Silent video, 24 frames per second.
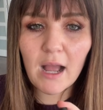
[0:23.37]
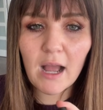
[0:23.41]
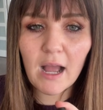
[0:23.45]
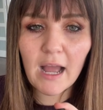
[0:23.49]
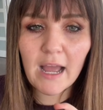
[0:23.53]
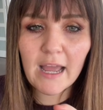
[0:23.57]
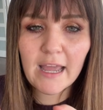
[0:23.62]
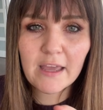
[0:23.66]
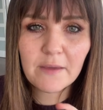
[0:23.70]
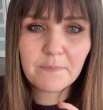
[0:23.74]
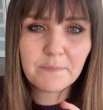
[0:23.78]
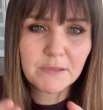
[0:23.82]
I
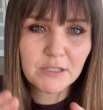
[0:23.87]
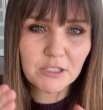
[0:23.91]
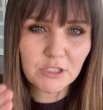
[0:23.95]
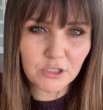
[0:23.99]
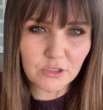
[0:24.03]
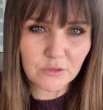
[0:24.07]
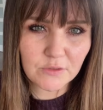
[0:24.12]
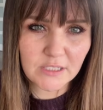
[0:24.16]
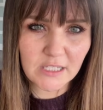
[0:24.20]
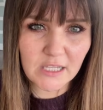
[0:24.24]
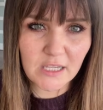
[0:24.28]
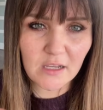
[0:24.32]
have been
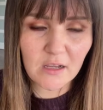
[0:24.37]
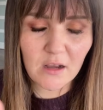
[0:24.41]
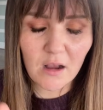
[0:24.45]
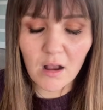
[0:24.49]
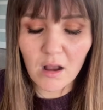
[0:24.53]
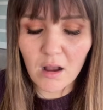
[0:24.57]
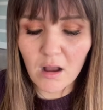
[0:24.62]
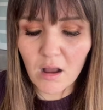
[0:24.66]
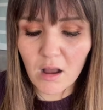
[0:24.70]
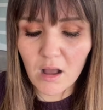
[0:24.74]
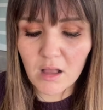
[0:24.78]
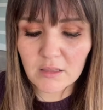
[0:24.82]
using
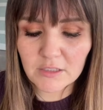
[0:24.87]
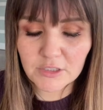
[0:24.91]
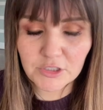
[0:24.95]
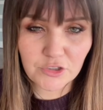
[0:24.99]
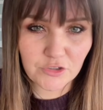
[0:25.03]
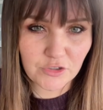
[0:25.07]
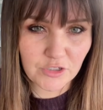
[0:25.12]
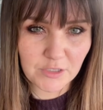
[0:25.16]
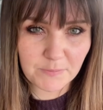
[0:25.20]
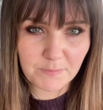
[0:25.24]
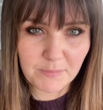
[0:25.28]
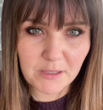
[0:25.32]
Olive
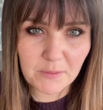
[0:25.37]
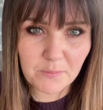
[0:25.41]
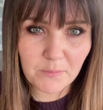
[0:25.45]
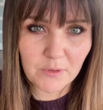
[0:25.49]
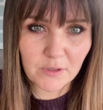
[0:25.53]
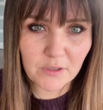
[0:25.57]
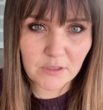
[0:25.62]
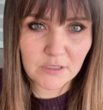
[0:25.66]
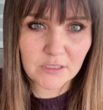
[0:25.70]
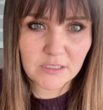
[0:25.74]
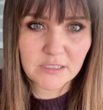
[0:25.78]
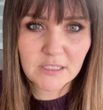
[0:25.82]
Tree
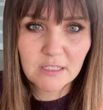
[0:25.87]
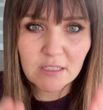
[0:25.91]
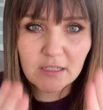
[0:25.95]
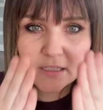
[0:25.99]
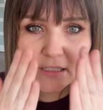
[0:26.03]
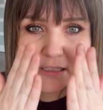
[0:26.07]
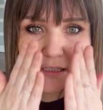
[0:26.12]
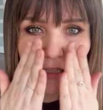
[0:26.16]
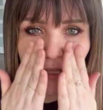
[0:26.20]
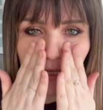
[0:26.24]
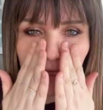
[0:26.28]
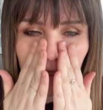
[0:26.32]
People's
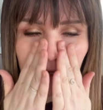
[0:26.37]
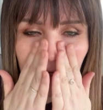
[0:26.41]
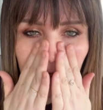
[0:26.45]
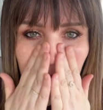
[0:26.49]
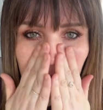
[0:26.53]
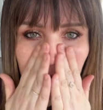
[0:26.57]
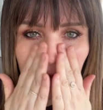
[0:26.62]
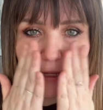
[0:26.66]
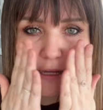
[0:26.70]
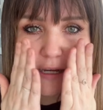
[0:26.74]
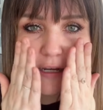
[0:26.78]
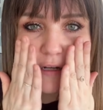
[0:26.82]
skincare
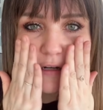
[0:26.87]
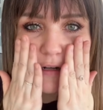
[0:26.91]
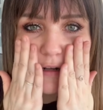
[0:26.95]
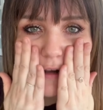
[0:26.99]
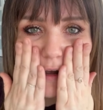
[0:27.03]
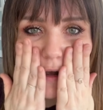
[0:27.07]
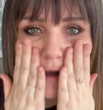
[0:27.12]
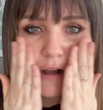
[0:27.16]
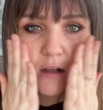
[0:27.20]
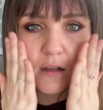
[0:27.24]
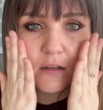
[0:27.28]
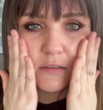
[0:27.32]
line
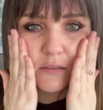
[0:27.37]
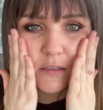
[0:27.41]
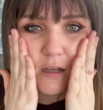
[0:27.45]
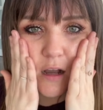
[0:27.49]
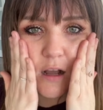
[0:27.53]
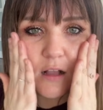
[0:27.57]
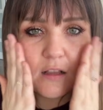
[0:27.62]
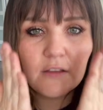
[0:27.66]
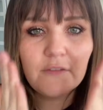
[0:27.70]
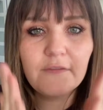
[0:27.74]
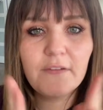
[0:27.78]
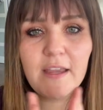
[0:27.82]
called
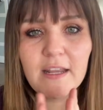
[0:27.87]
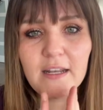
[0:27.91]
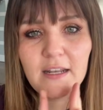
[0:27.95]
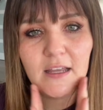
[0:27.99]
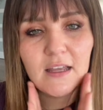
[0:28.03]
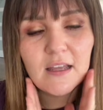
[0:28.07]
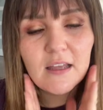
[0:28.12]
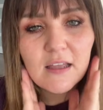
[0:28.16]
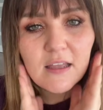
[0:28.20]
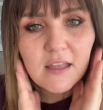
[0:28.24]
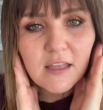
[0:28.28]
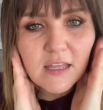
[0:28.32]

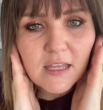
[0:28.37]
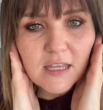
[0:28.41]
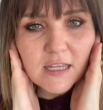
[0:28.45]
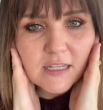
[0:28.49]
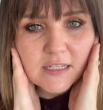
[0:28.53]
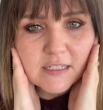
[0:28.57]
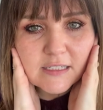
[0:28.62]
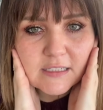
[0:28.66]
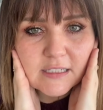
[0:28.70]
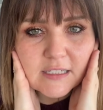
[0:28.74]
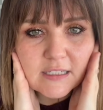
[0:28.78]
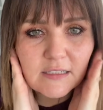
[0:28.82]
Oliveda
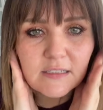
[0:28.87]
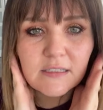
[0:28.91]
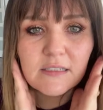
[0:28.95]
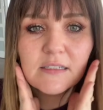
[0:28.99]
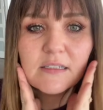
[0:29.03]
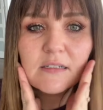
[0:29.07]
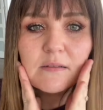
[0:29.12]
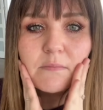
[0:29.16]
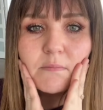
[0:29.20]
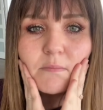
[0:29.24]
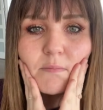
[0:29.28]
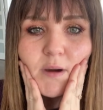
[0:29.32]
since
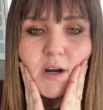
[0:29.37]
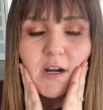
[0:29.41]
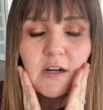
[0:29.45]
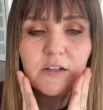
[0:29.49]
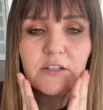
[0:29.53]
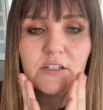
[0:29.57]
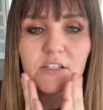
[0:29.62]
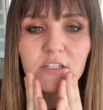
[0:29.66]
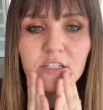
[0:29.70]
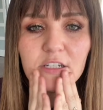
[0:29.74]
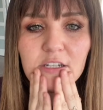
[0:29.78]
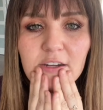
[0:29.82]

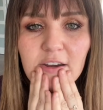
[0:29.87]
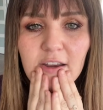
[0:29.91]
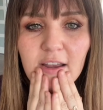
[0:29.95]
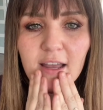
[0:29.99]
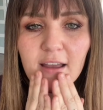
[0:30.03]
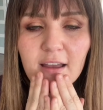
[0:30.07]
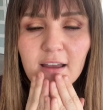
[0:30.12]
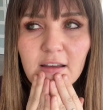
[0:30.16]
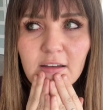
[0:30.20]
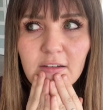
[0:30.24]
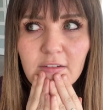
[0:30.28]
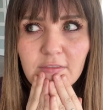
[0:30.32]
March
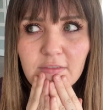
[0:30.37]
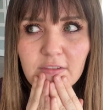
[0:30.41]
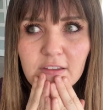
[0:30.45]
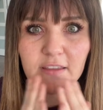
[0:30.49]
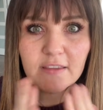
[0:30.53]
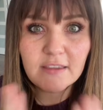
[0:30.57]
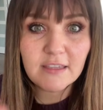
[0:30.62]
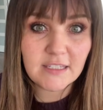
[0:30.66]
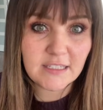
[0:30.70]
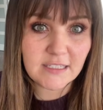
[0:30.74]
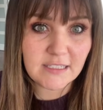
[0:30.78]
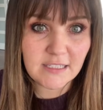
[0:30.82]
of
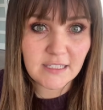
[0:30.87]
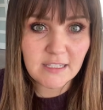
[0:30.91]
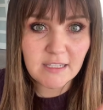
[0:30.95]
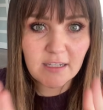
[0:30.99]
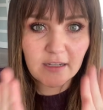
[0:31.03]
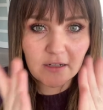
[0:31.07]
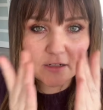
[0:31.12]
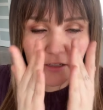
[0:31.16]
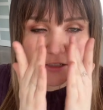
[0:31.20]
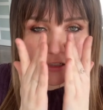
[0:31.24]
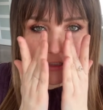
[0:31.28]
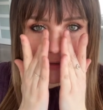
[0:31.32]
this
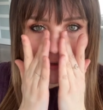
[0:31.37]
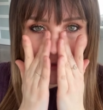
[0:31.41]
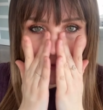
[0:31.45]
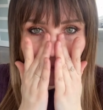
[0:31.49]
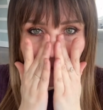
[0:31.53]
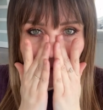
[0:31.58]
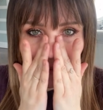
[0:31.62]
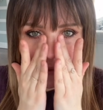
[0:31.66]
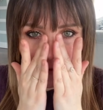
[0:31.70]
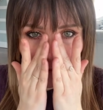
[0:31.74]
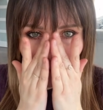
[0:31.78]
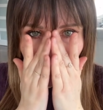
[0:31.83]
year. So it's
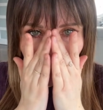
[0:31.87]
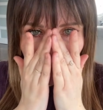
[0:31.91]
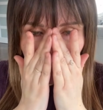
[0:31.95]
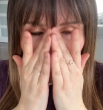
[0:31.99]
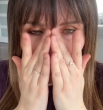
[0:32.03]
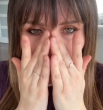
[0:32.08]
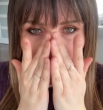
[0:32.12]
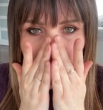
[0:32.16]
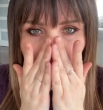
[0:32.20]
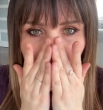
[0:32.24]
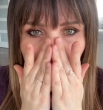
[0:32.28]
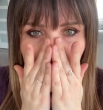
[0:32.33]
been
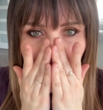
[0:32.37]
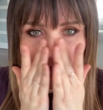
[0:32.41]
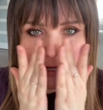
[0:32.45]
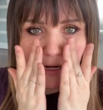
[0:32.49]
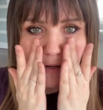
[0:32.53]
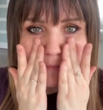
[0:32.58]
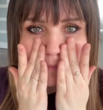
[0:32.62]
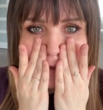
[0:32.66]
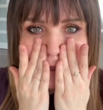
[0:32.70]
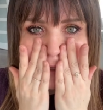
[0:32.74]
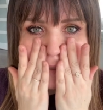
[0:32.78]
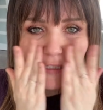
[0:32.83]
roughly about
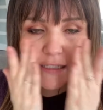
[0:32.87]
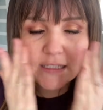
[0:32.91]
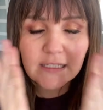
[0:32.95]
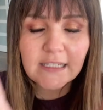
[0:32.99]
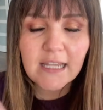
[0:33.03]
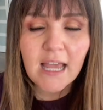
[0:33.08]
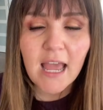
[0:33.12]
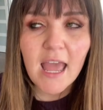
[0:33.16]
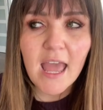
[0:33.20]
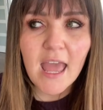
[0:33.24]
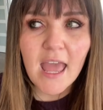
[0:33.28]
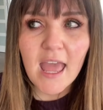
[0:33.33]
9 months,
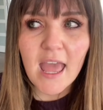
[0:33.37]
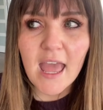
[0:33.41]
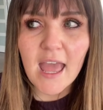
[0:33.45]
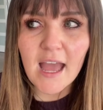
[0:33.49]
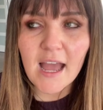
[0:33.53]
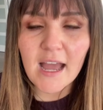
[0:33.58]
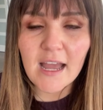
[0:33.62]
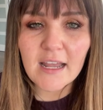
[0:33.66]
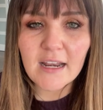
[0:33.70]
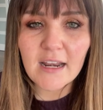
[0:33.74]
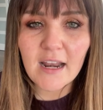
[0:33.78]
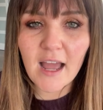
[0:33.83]

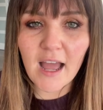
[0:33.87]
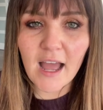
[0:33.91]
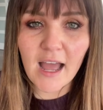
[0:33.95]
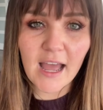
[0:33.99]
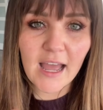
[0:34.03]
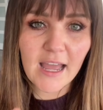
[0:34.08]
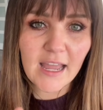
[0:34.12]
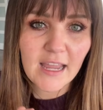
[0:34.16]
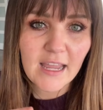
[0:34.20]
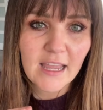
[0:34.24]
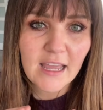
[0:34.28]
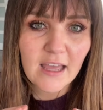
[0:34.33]
and
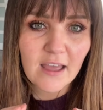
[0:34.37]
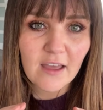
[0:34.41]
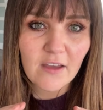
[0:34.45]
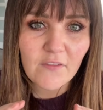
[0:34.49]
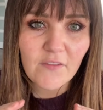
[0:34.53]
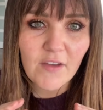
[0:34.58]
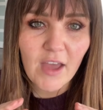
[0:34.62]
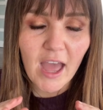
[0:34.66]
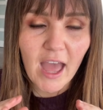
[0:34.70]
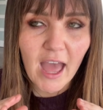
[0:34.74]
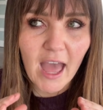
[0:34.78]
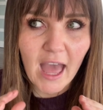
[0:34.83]
I
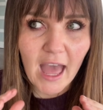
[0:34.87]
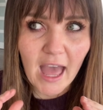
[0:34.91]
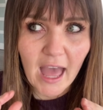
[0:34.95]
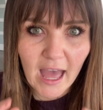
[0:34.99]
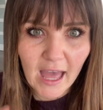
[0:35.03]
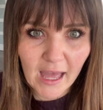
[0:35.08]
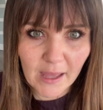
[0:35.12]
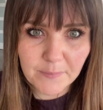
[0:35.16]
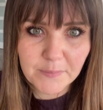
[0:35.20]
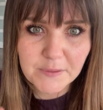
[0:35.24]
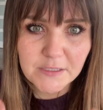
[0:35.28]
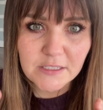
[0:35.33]
have
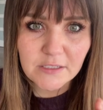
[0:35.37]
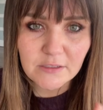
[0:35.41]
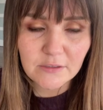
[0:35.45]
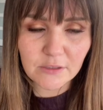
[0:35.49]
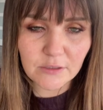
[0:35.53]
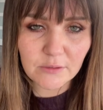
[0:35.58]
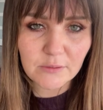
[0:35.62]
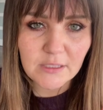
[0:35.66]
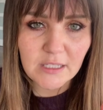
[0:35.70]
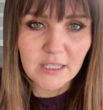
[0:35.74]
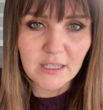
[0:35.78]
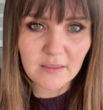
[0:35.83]

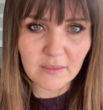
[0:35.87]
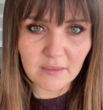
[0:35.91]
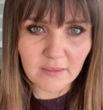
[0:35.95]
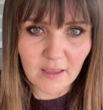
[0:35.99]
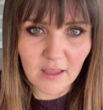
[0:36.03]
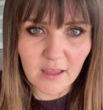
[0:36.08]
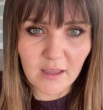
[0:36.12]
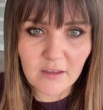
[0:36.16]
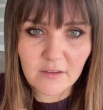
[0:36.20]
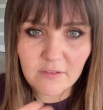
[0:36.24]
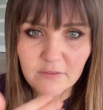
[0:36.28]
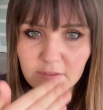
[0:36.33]
absolutely
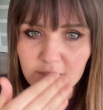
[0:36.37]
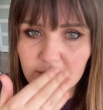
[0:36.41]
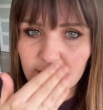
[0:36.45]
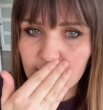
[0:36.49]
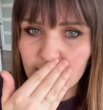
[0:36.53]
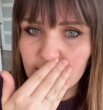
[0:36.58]
loved